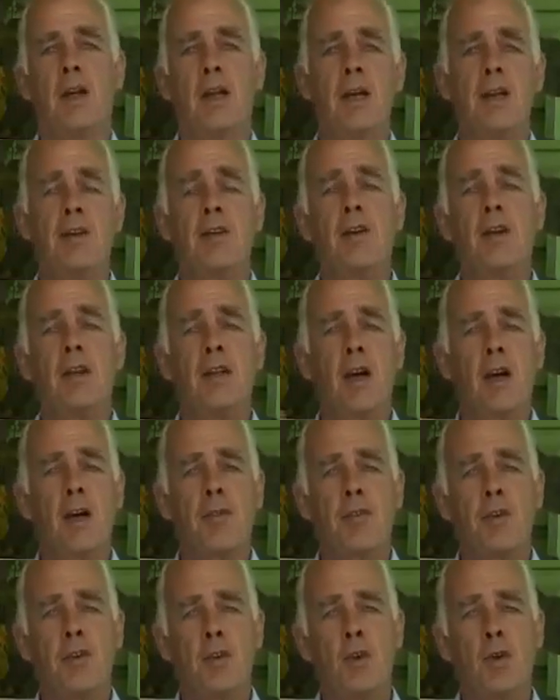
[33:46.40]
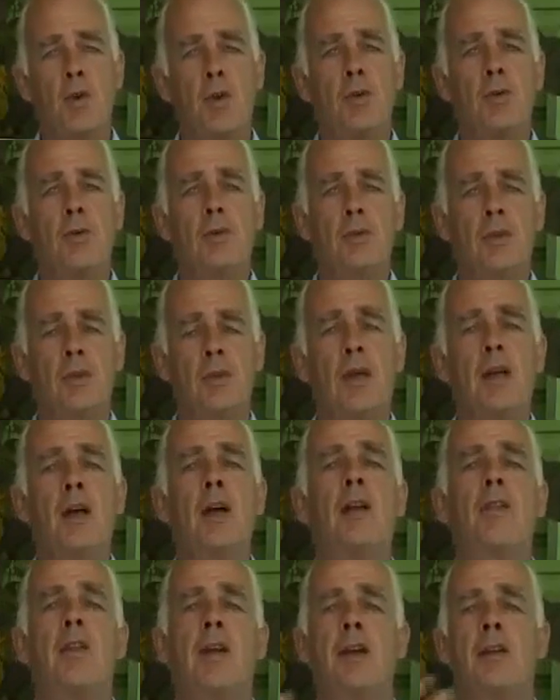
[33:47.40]
Later in the afternoon,
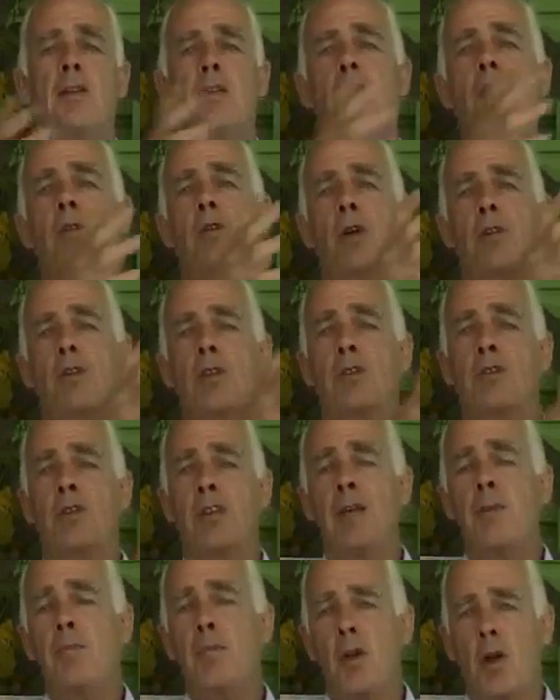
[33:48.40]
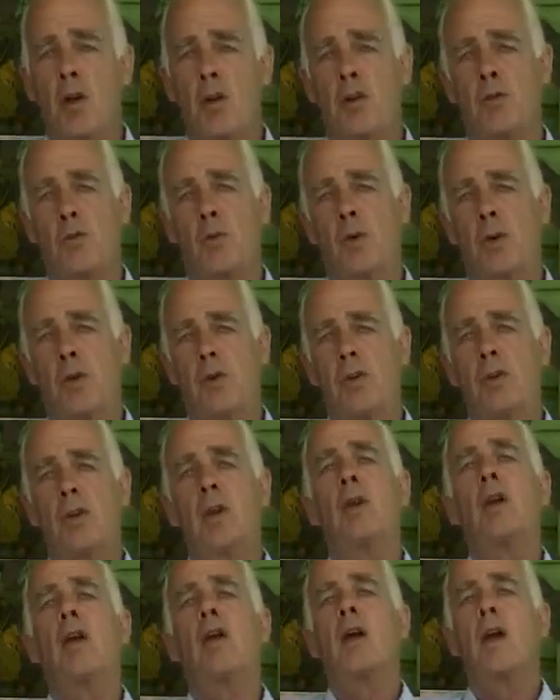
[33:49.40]
they got the same block of wood
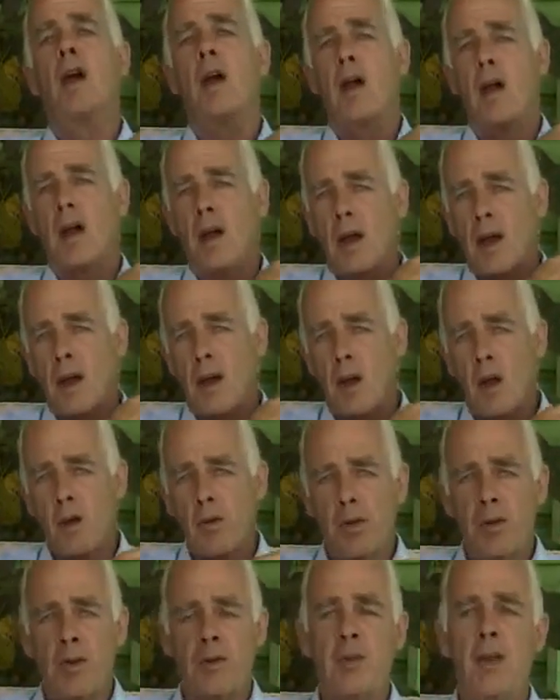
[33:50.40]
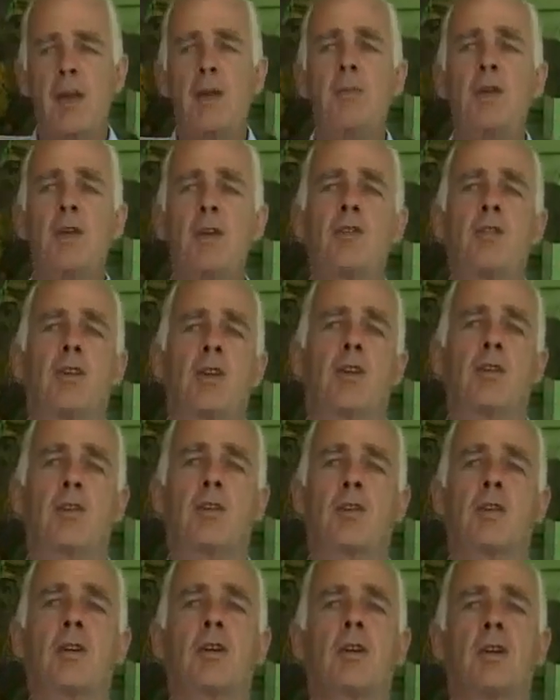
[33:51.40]
over the same
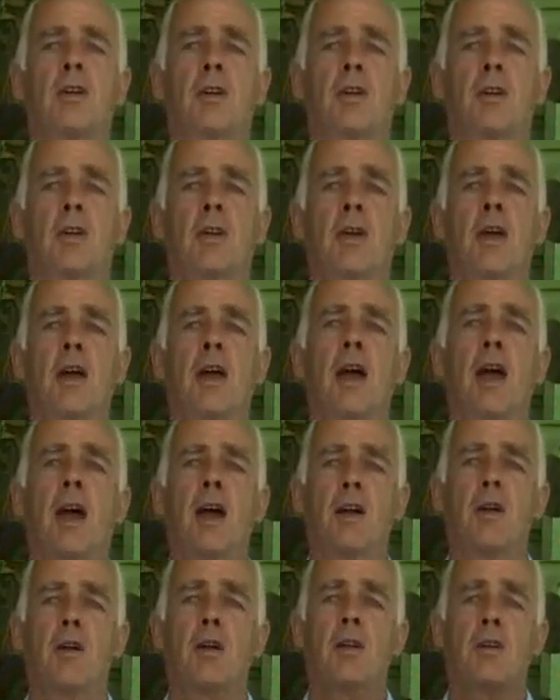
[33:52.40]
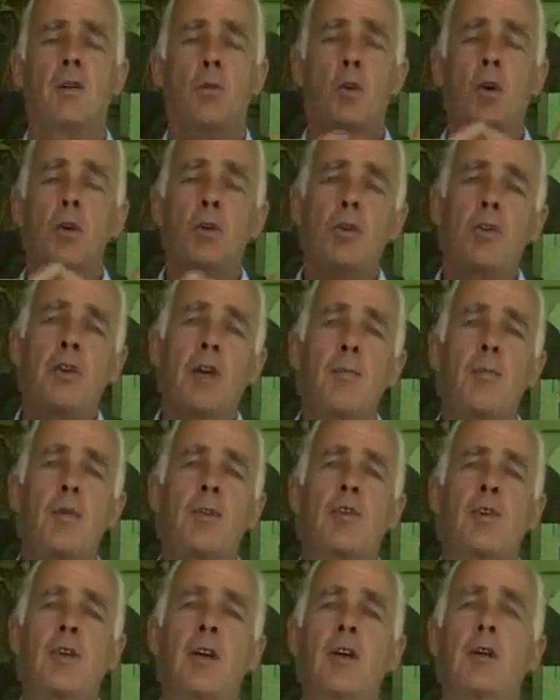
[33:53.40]
distance, and the water
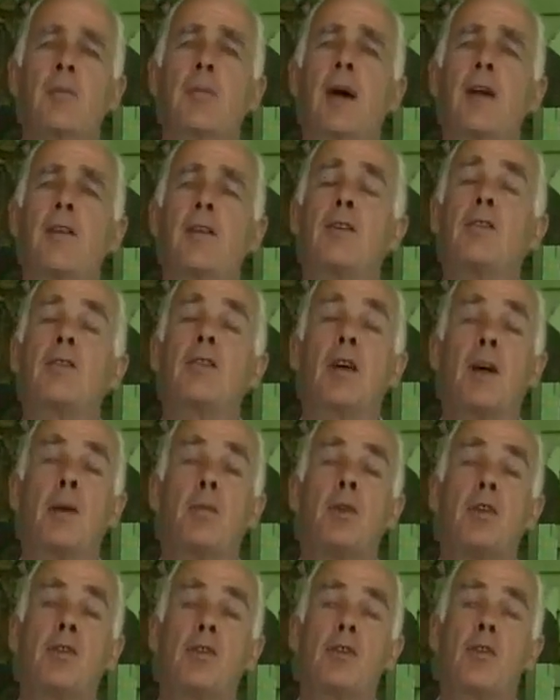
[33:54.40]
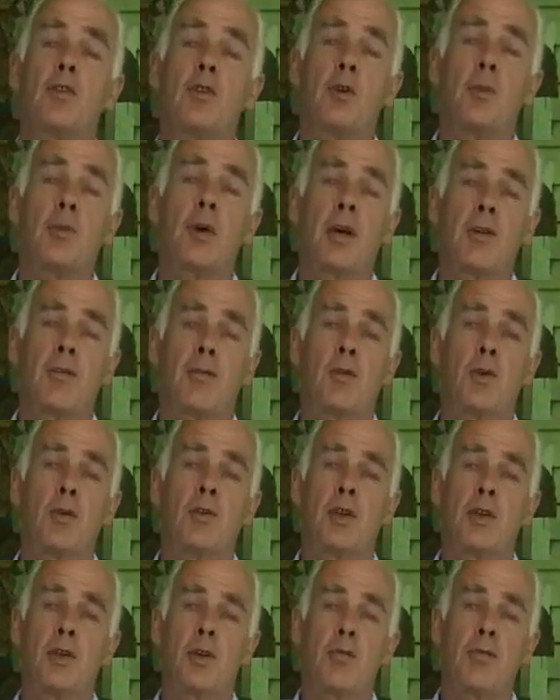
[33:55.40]
temperature had by this time risen to about
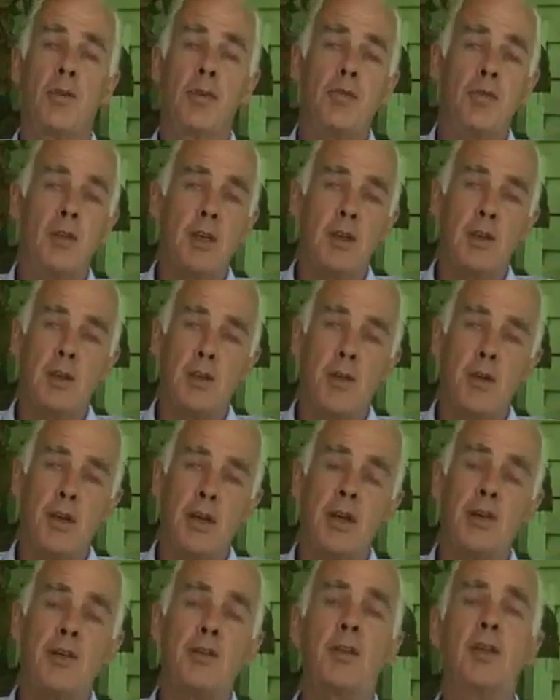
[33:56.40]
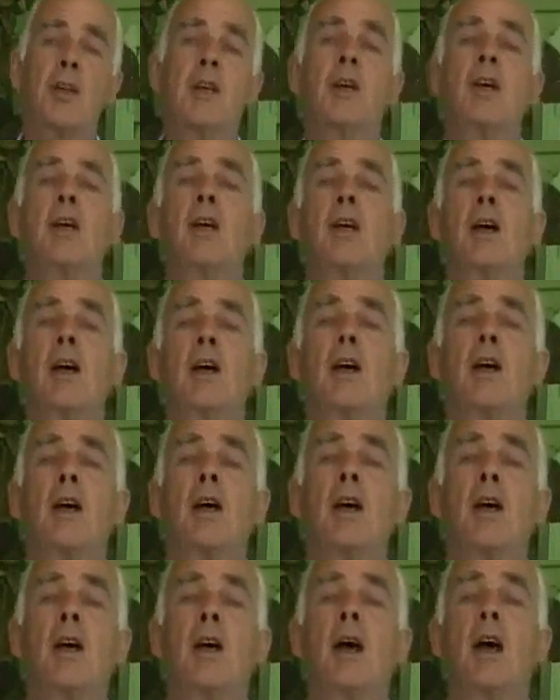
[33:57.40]
14 or 15 degrees,
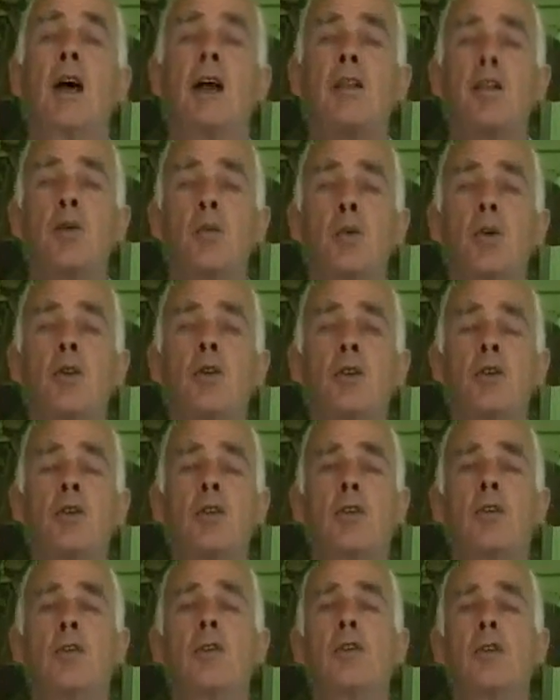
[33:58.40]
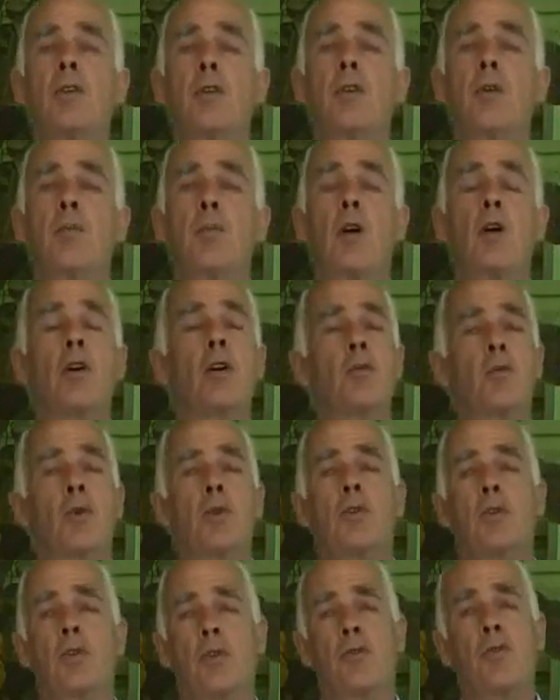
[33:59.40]
and the block of
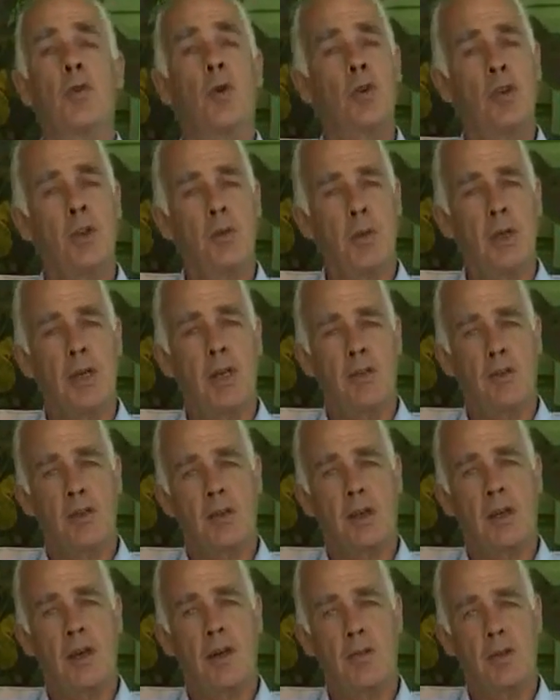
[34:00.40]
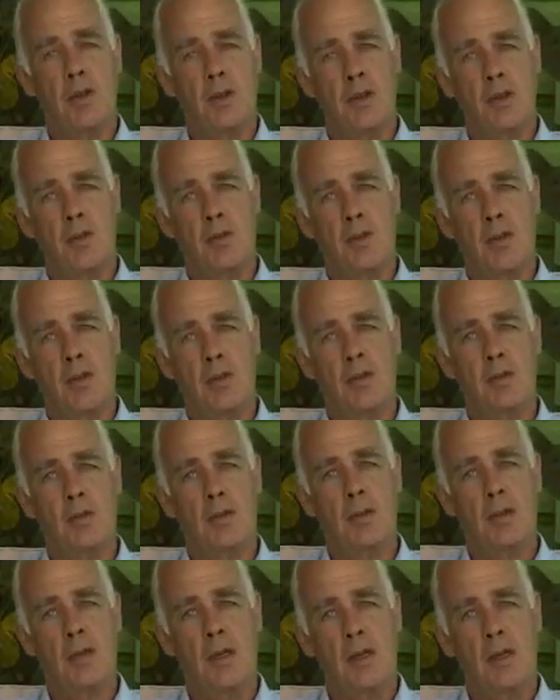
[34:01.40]
wood took 40 minutes to cover the distance.